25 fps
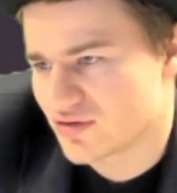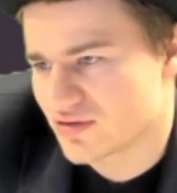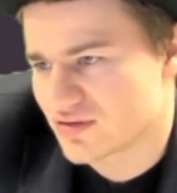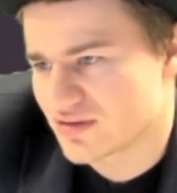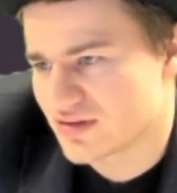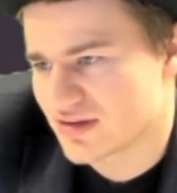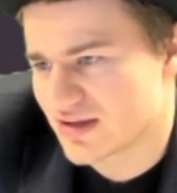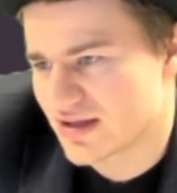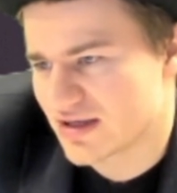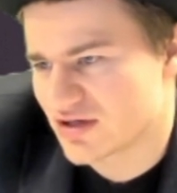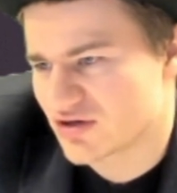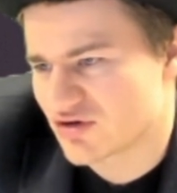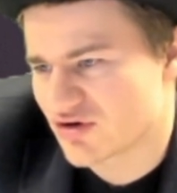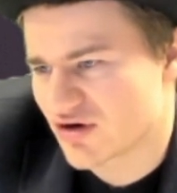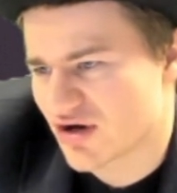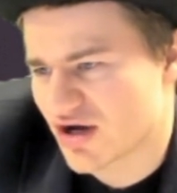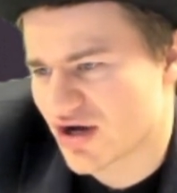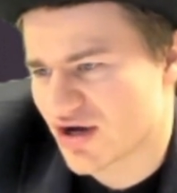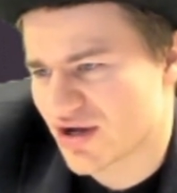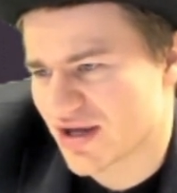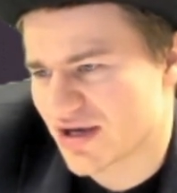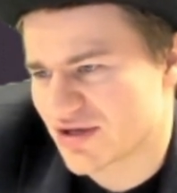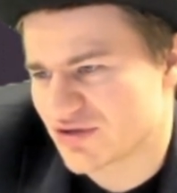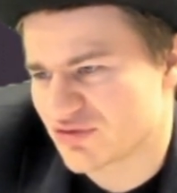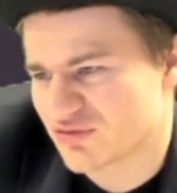Later
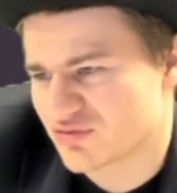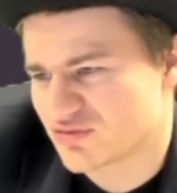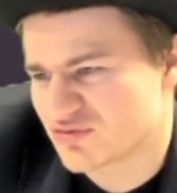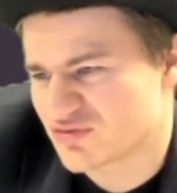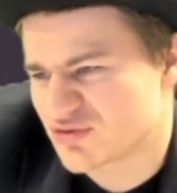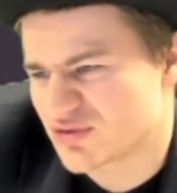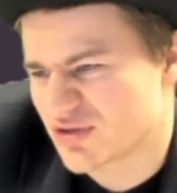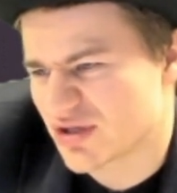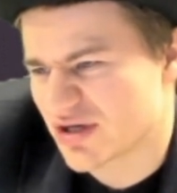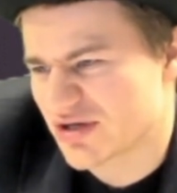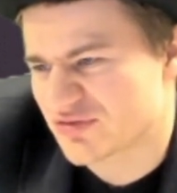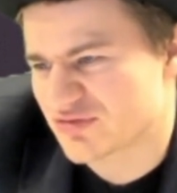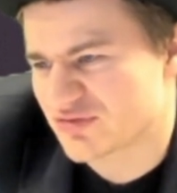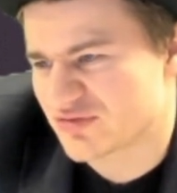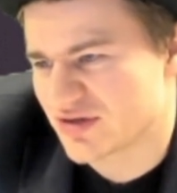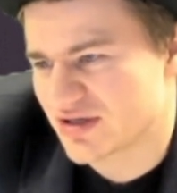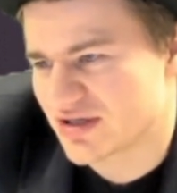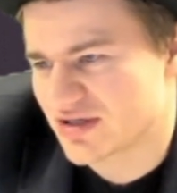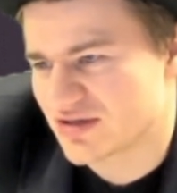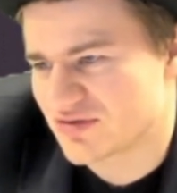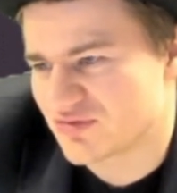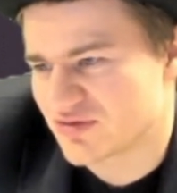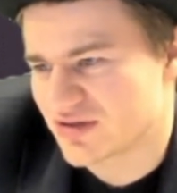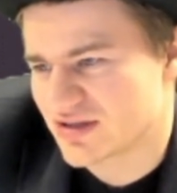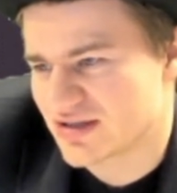on, I do not
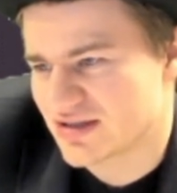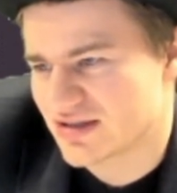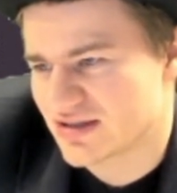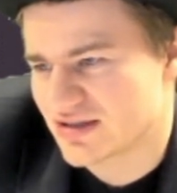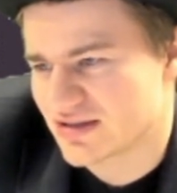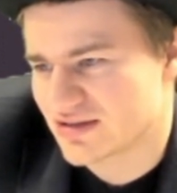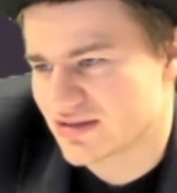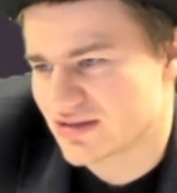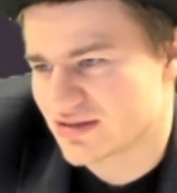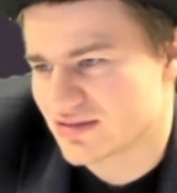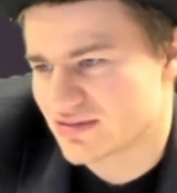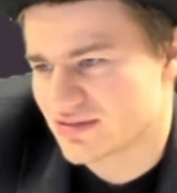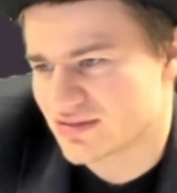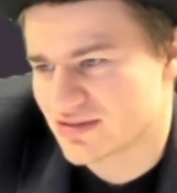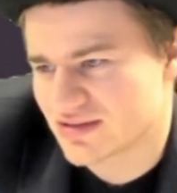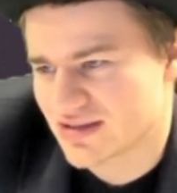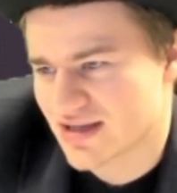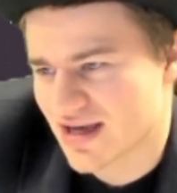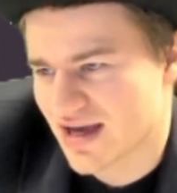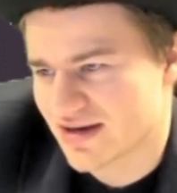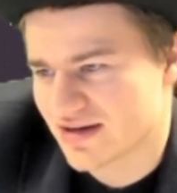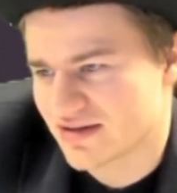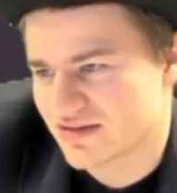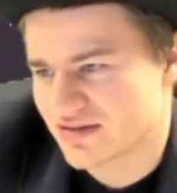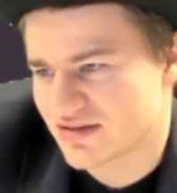think really he
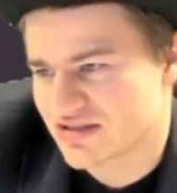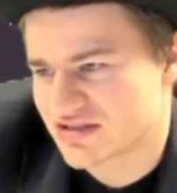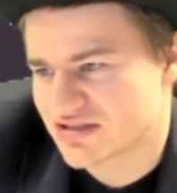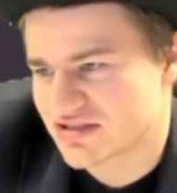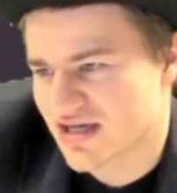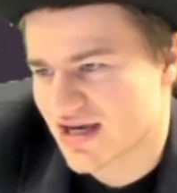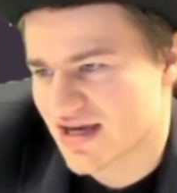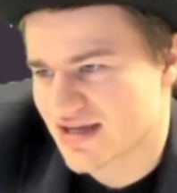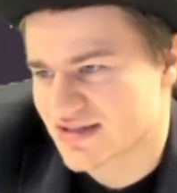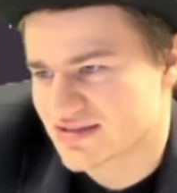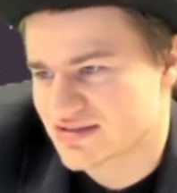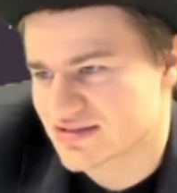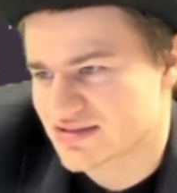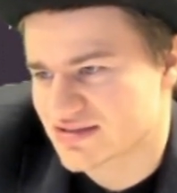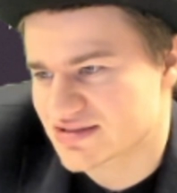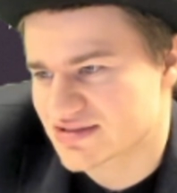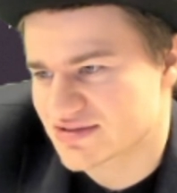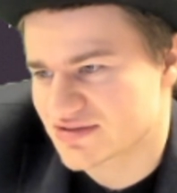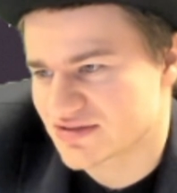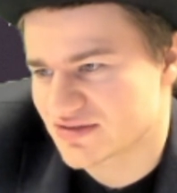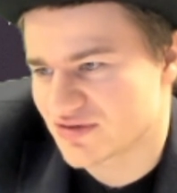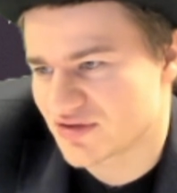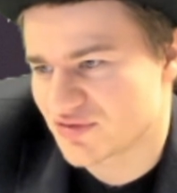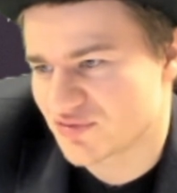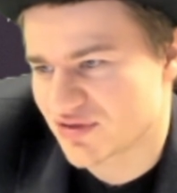had any
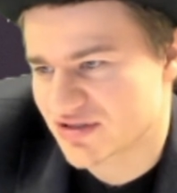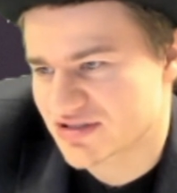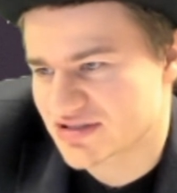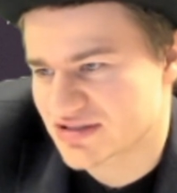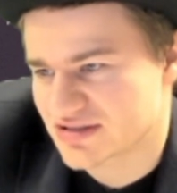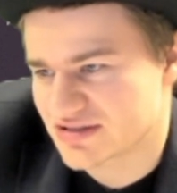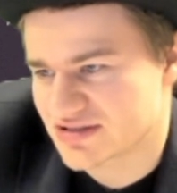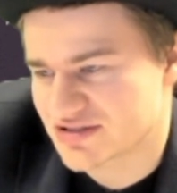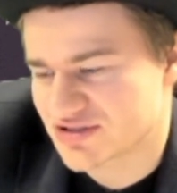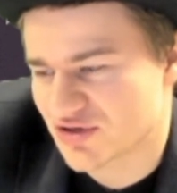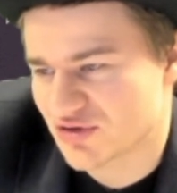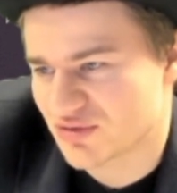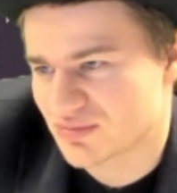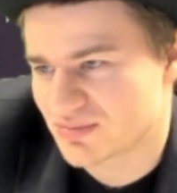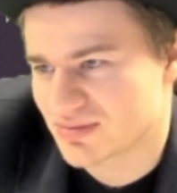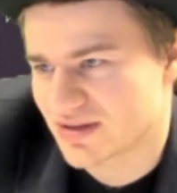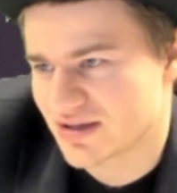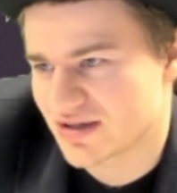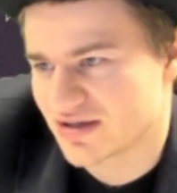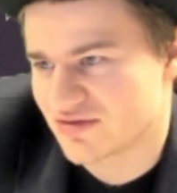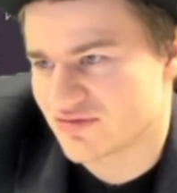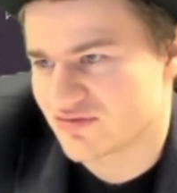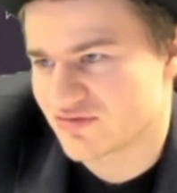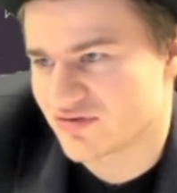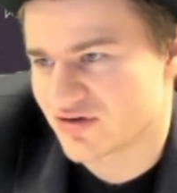chances. Wesley so
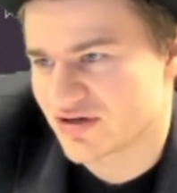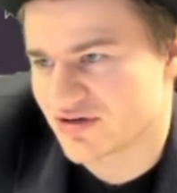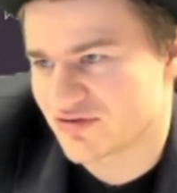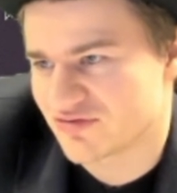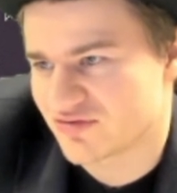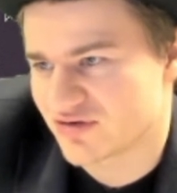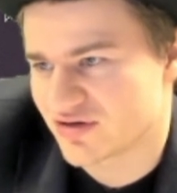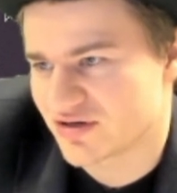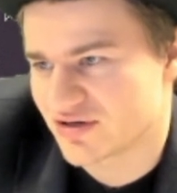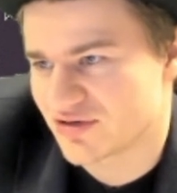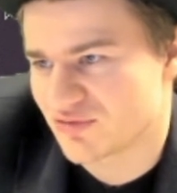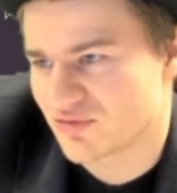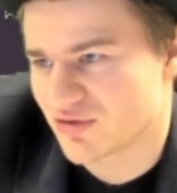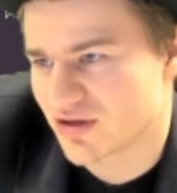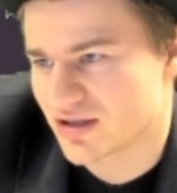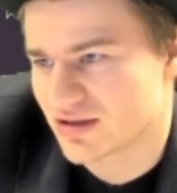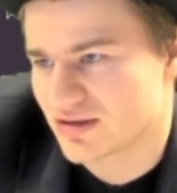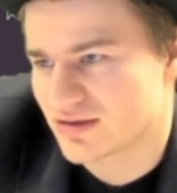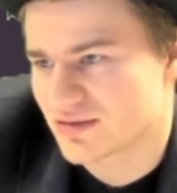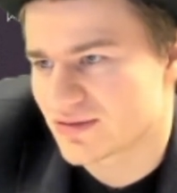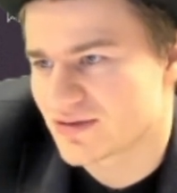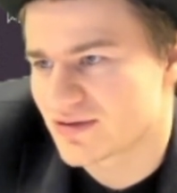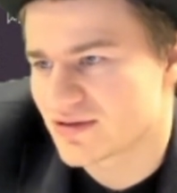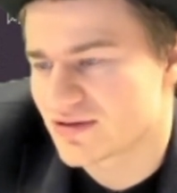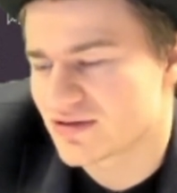played very, very
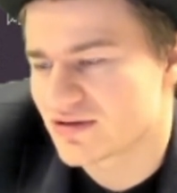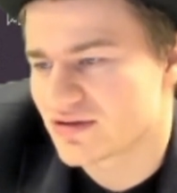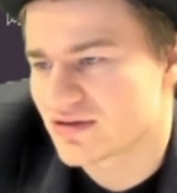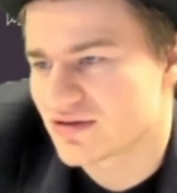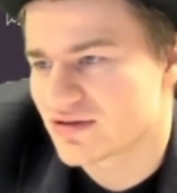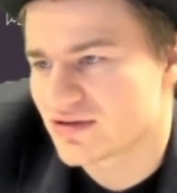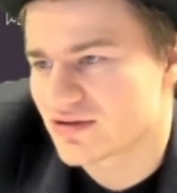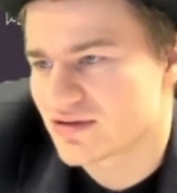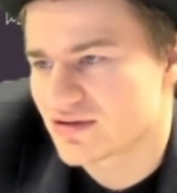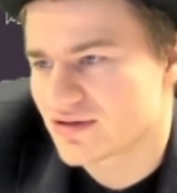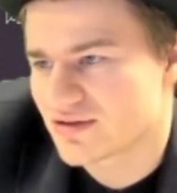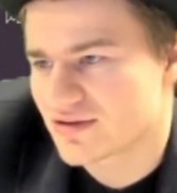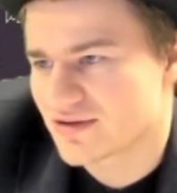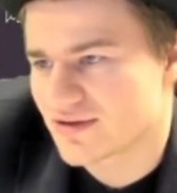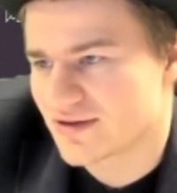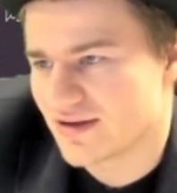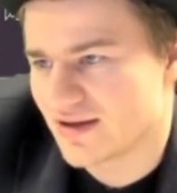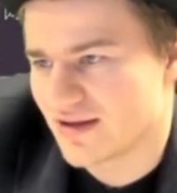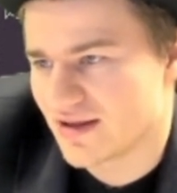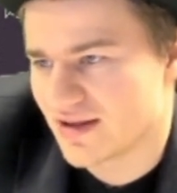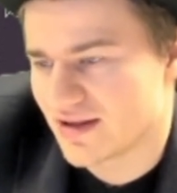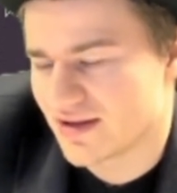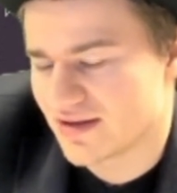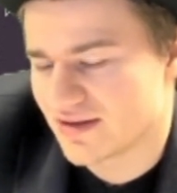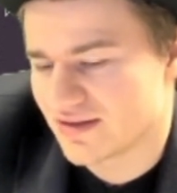well.
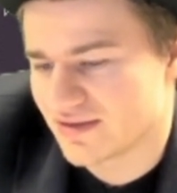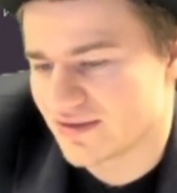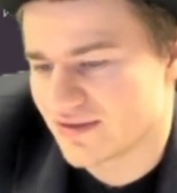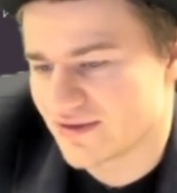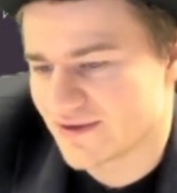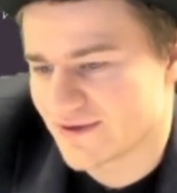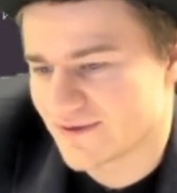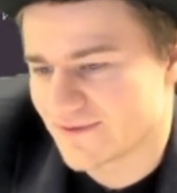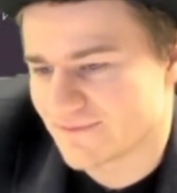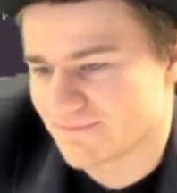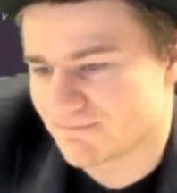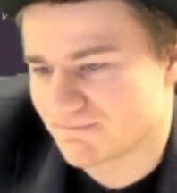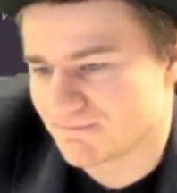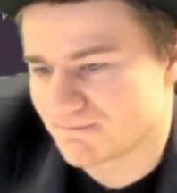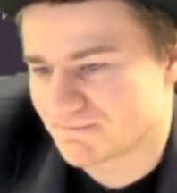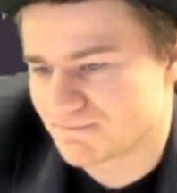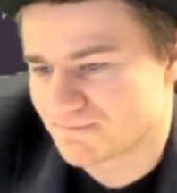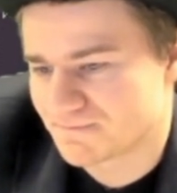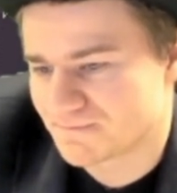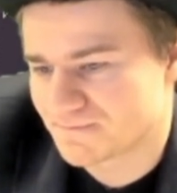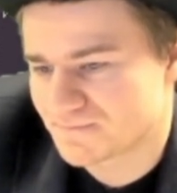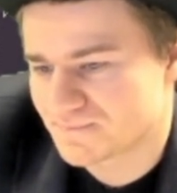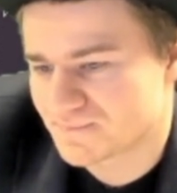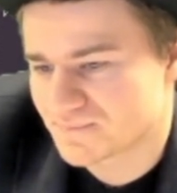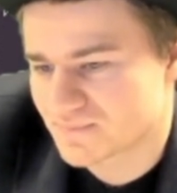And
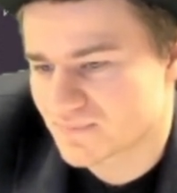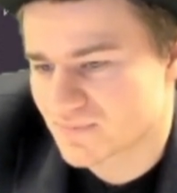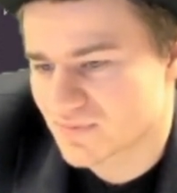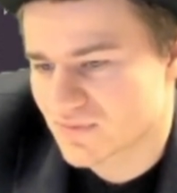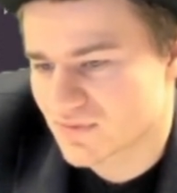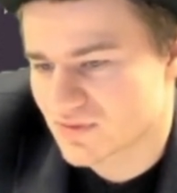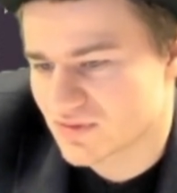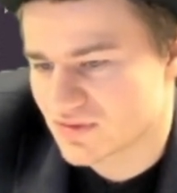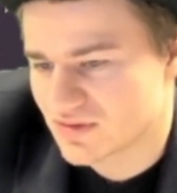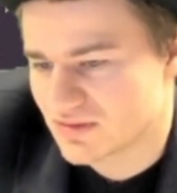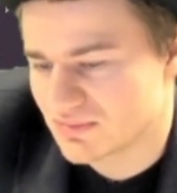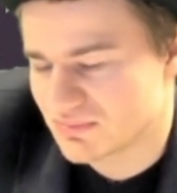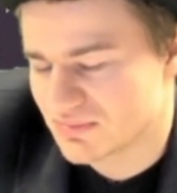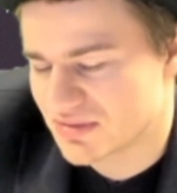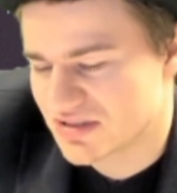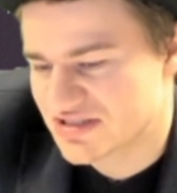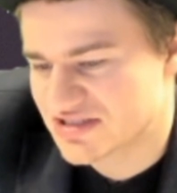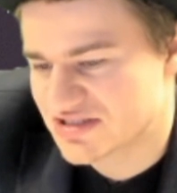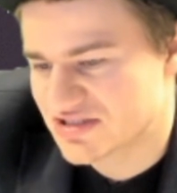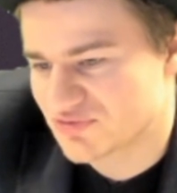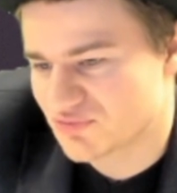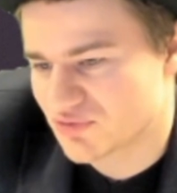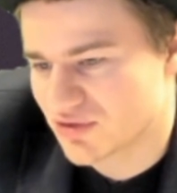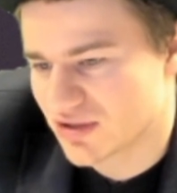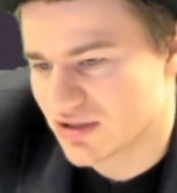he
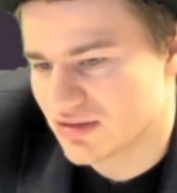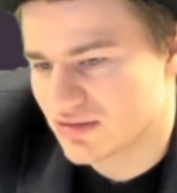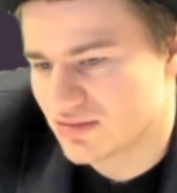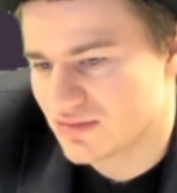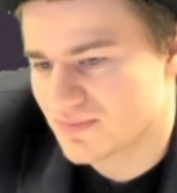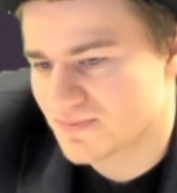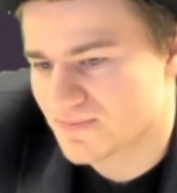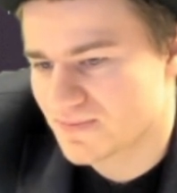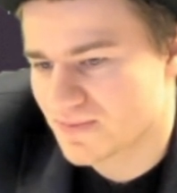missed the win.